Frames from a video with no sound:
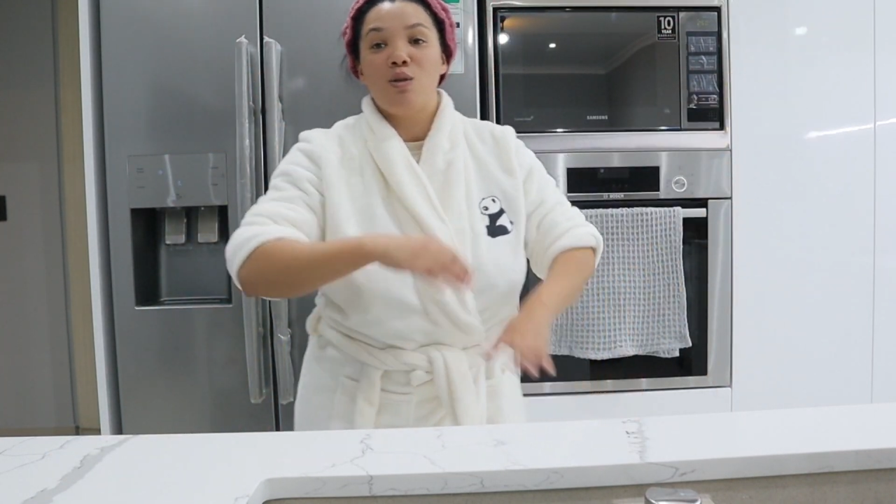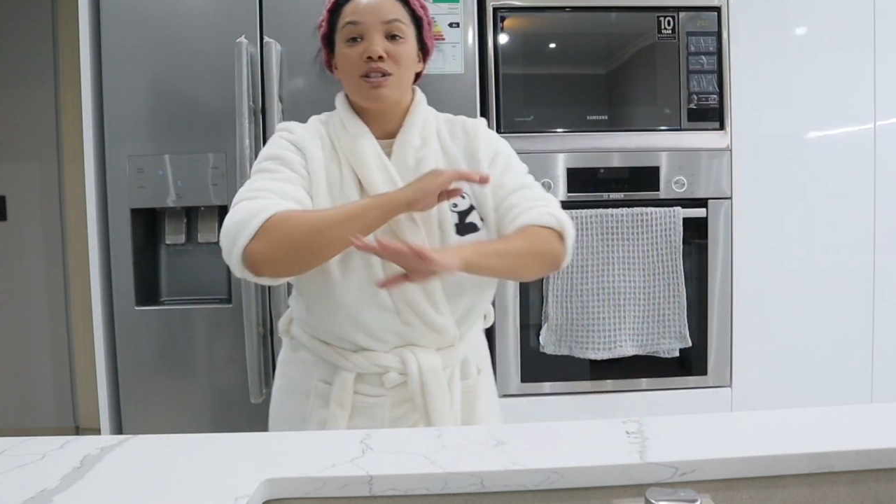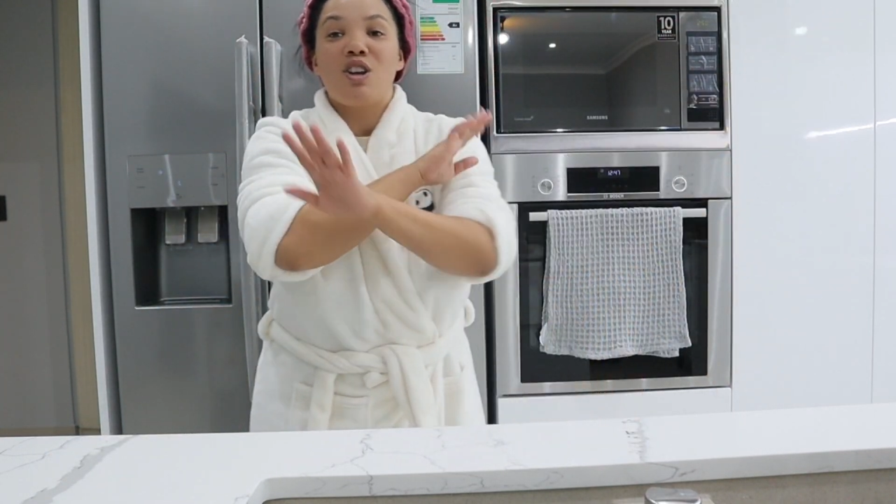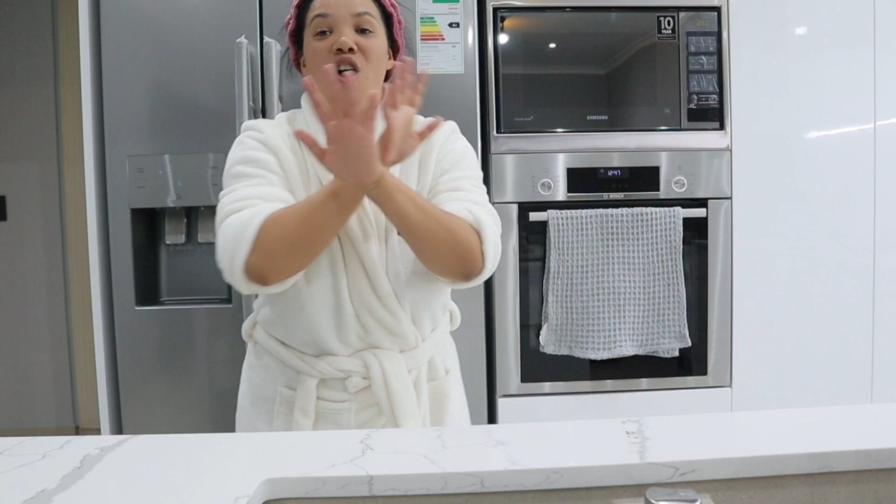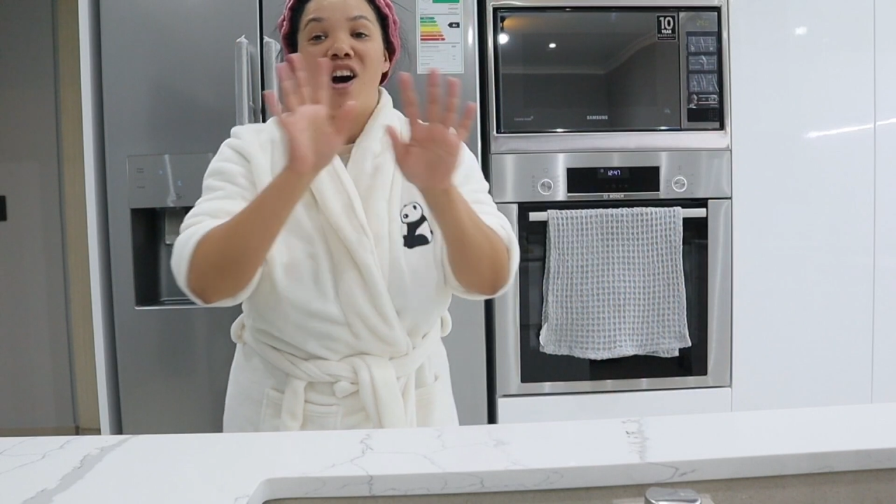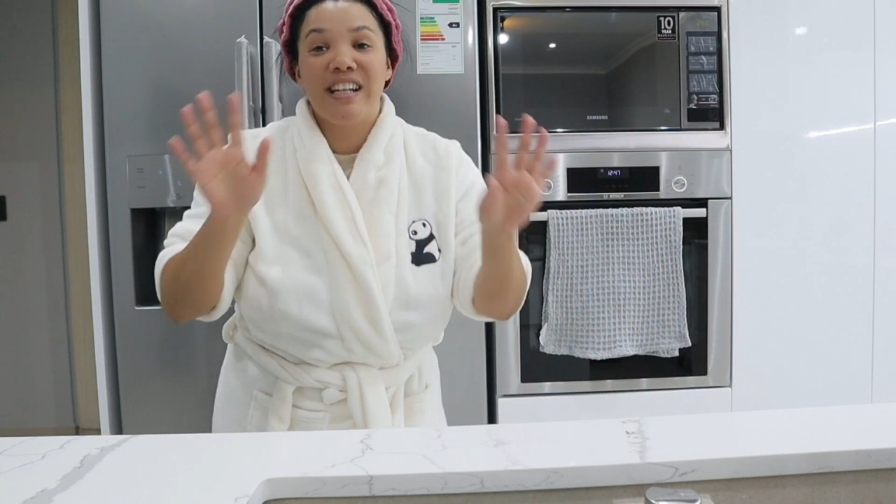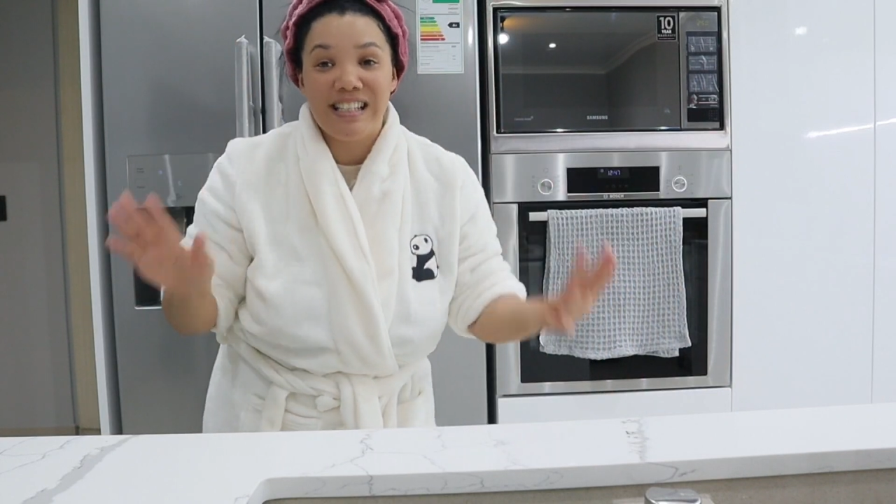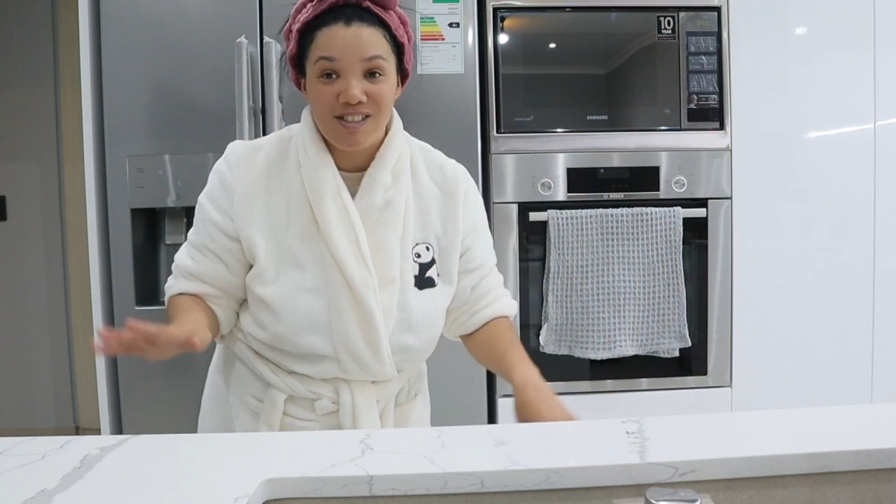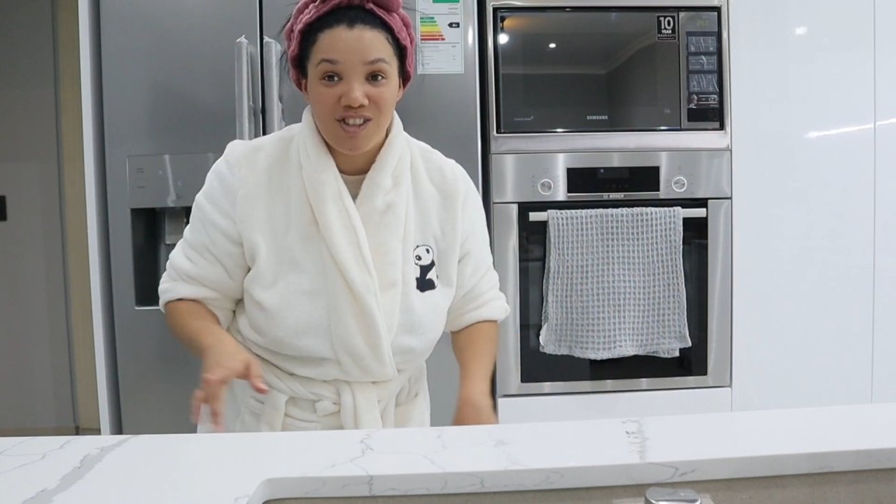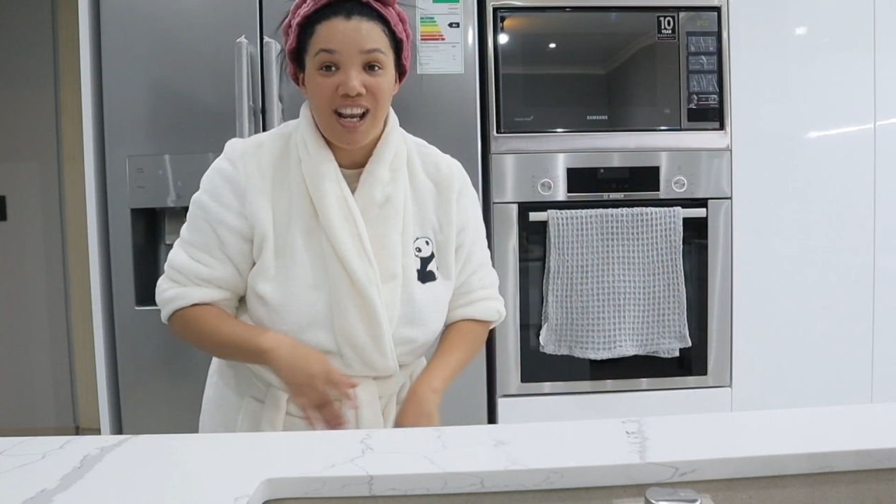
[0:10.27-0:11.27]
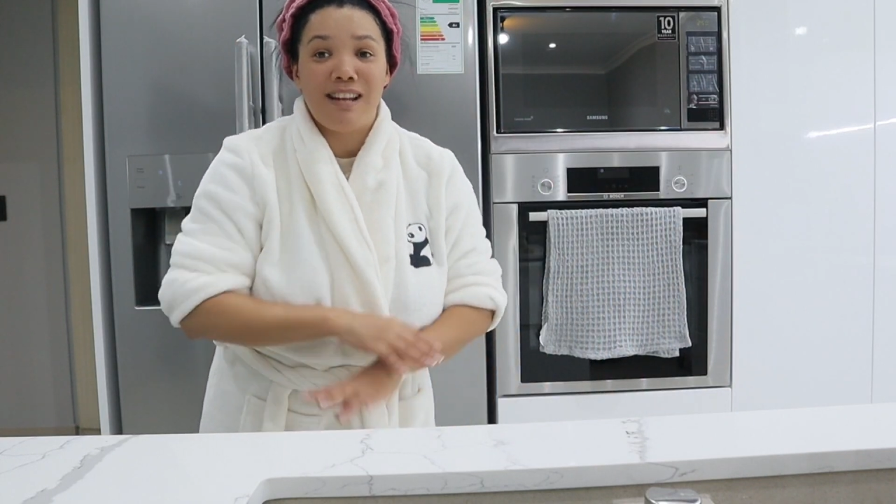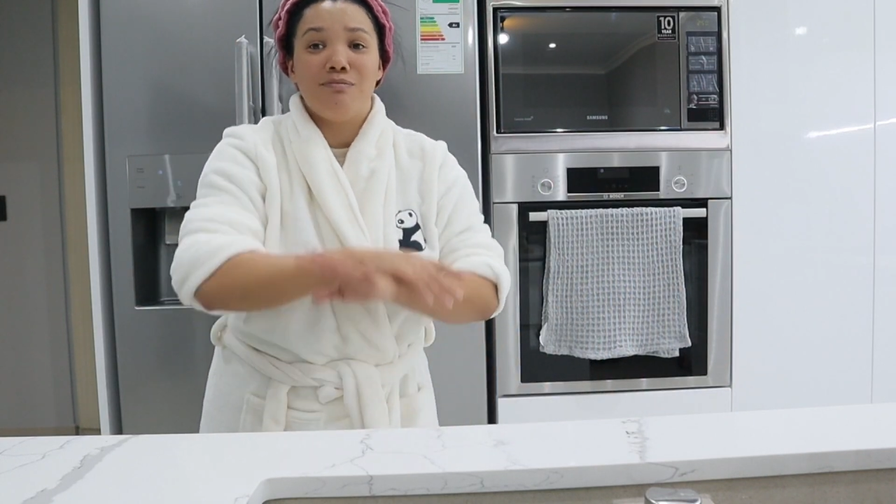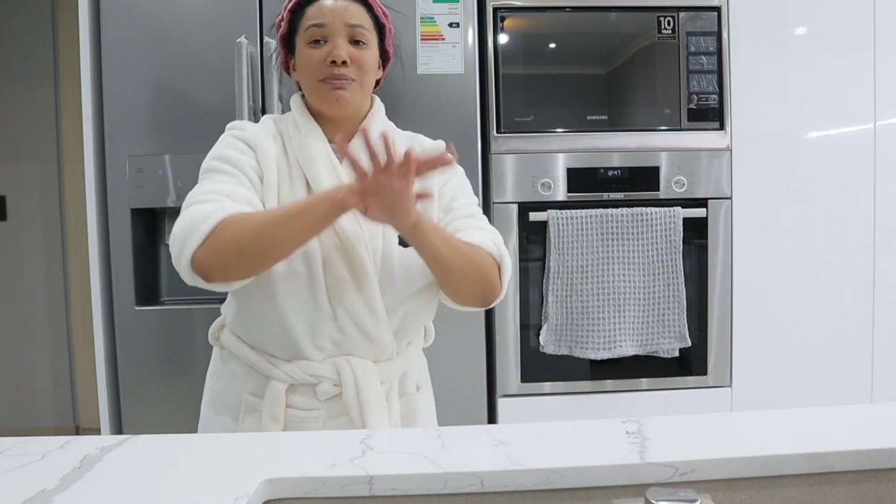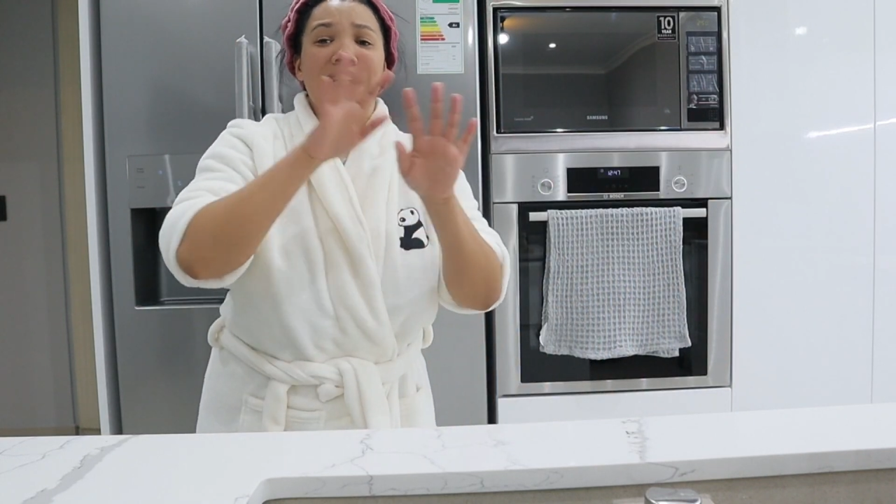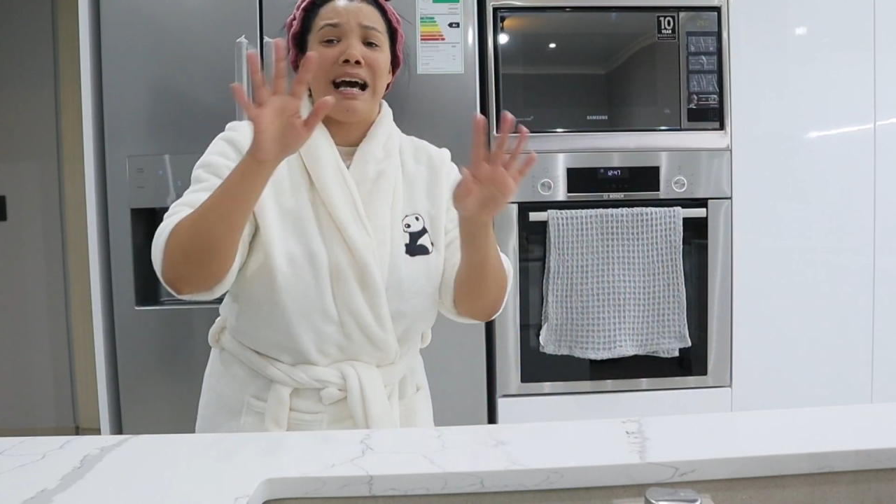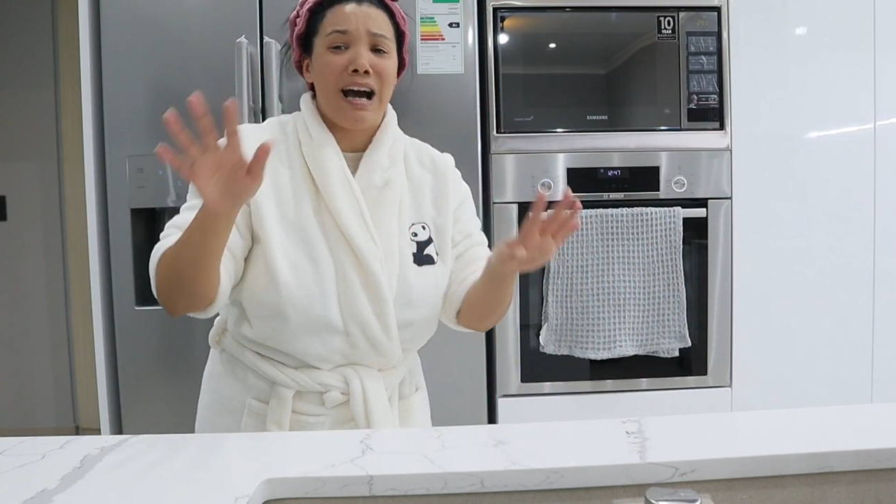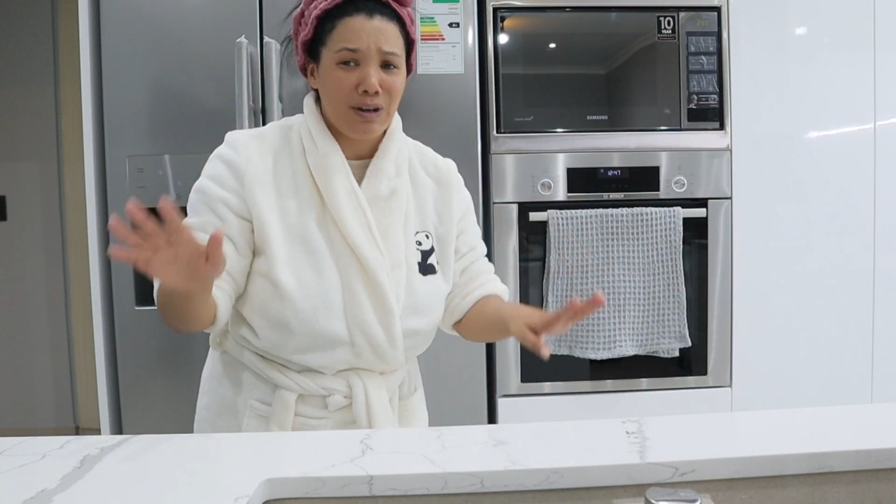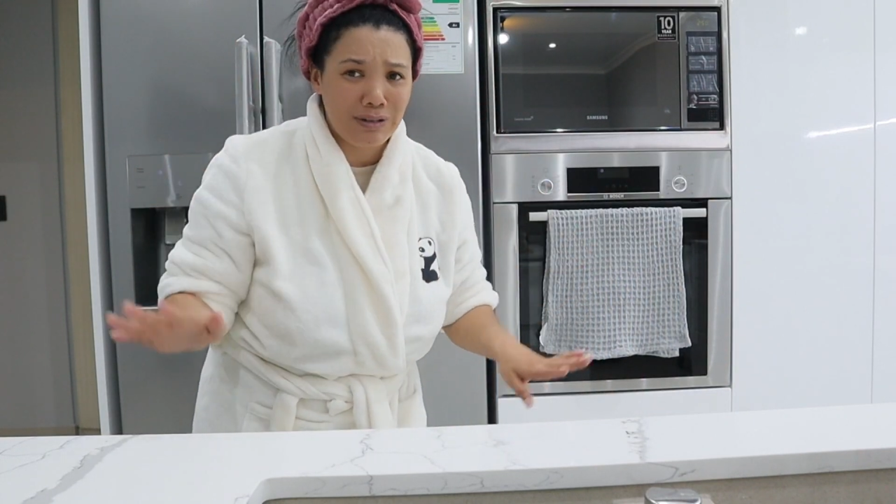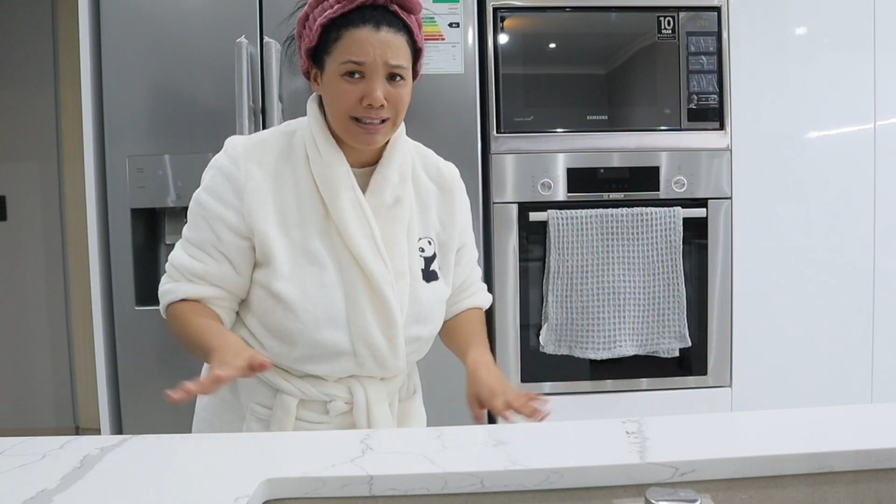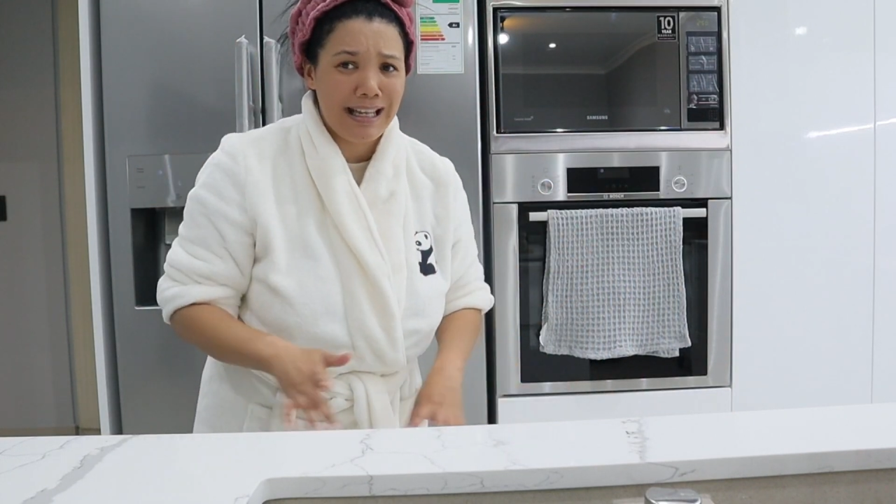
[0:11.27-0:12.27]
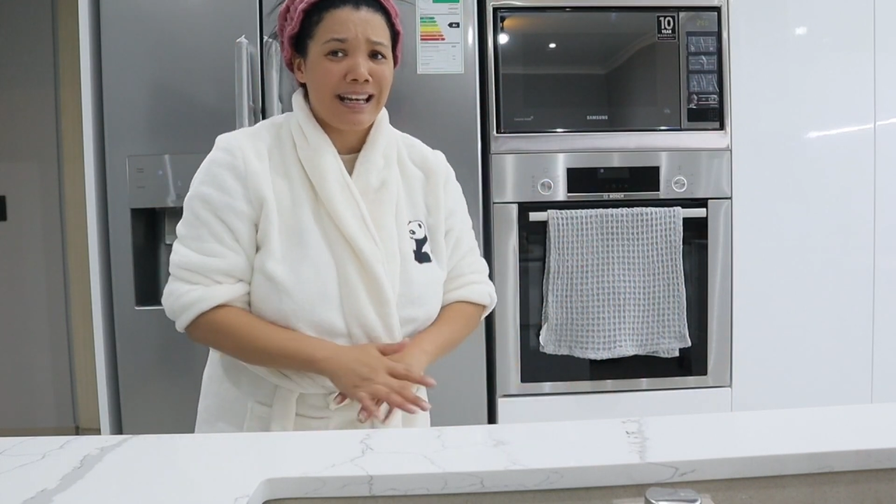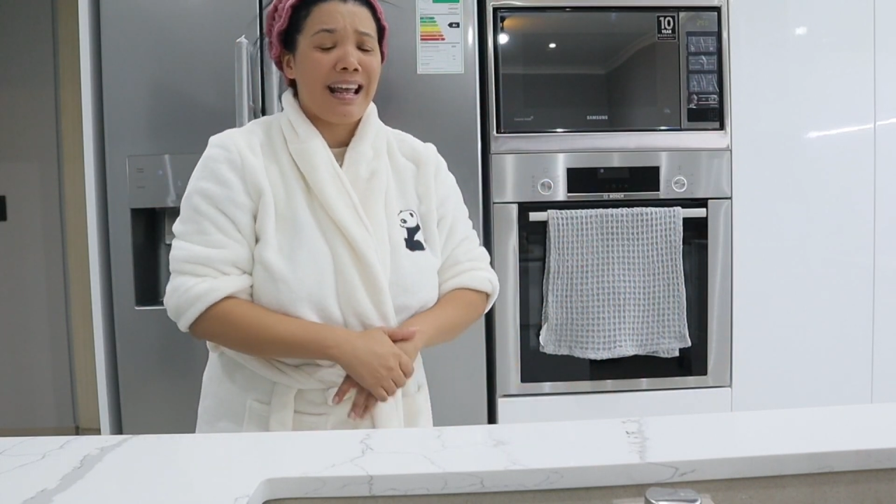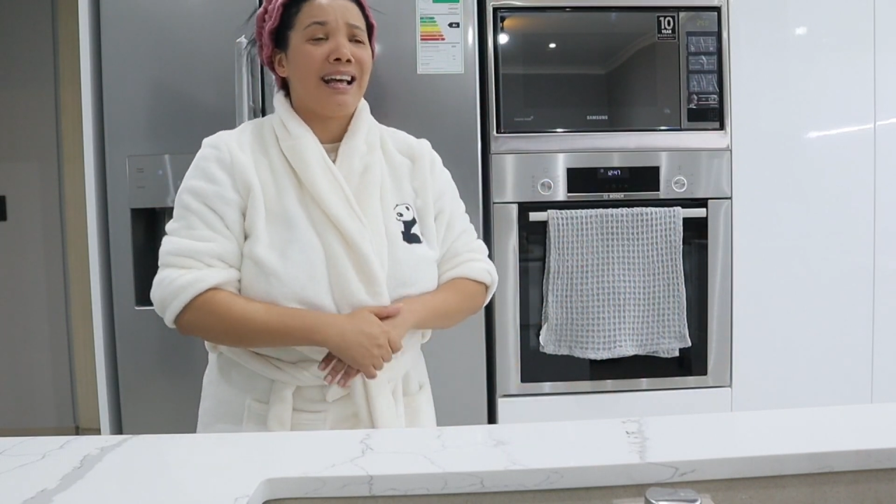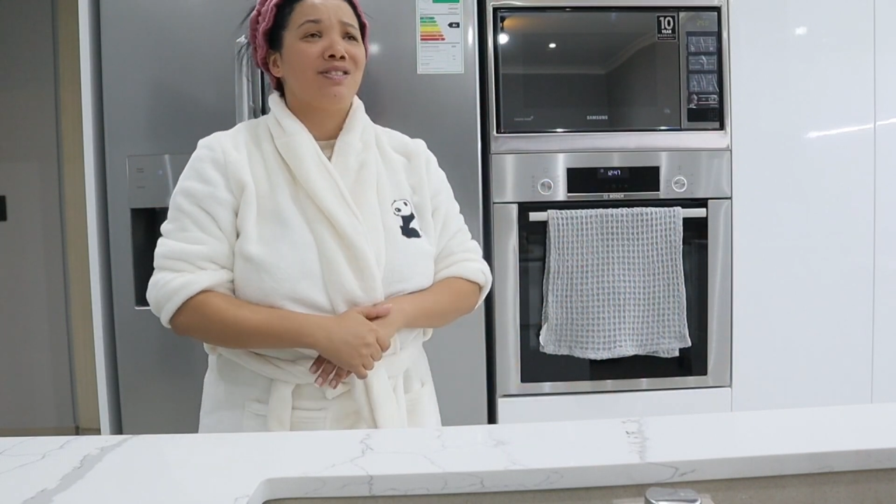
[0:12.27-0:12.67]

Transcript: was orange and brown and I